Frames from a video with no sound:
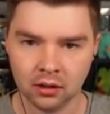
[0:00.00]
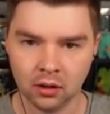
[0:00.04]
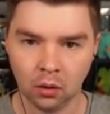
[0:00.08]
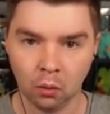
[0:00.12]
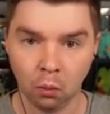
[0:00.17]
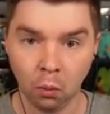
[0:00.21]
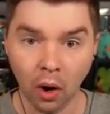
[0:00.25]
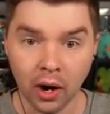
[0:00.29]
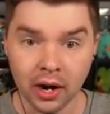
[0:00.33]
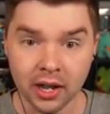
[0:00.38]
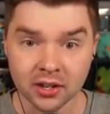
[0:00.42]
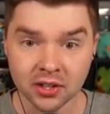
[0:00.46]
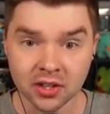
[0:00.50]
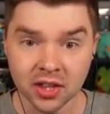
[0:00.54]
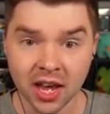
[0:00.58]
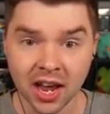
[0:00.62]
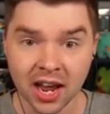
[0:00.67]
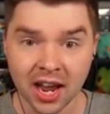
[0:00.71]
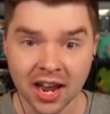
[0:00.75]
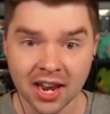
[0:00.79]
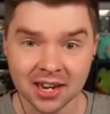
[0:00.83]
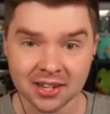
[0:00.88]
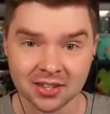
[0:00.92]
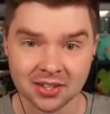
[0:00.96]
What is
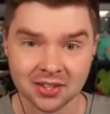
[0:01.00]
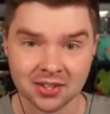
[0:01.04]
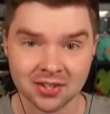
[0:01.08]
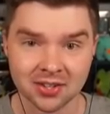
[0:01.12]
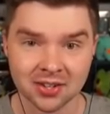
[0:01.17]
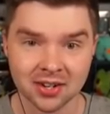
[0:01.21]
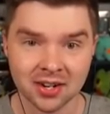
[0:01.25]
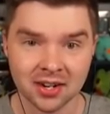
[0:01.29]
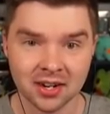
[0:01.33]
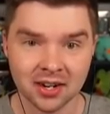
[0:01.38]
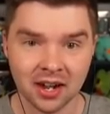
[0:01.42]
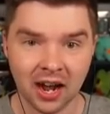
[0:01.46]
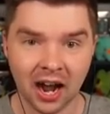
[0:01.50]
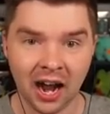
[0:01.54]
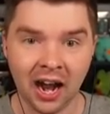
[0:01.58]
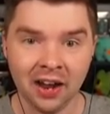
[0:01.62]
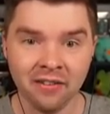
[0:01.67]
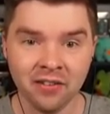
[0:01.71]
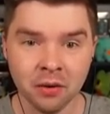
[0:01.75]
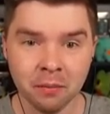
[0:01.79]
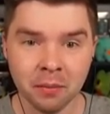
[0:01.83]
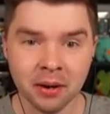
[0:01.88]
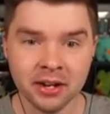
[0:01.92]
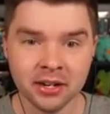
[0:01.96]
this? I
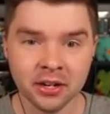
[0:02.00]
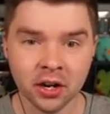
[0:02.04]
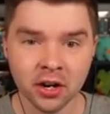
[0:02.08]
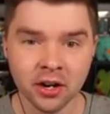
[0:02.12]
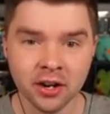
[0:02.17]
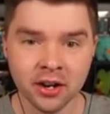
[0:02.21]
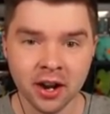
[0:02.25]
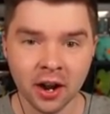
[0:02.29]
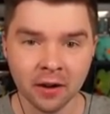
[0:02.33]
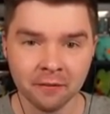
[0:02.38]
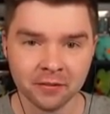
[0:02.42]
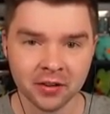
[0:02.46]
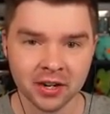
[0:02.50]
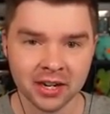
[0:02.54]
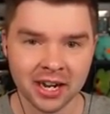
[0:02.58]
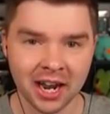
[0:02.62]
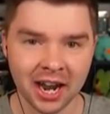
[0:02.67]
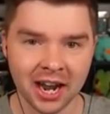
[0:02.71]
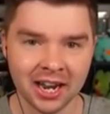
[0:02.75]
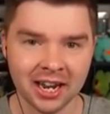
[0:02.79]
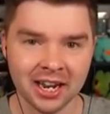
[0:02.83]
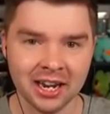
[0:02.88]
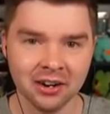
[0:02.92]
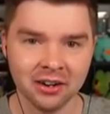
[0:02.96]
haven't been good enough to
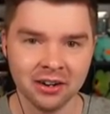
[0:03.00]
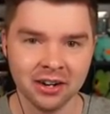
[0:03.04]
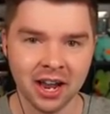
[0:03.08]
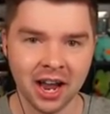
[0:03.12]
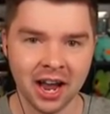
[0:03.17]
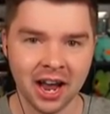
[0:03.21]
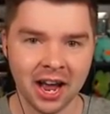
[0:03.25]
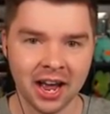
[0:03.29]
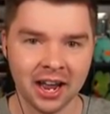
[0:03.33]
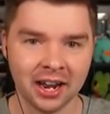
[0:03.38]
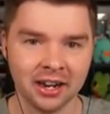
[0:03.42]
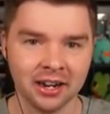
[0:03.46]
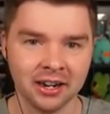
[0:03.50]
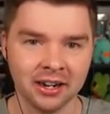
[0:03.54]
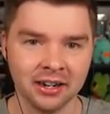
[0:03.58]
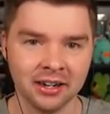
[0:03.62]
get here yet.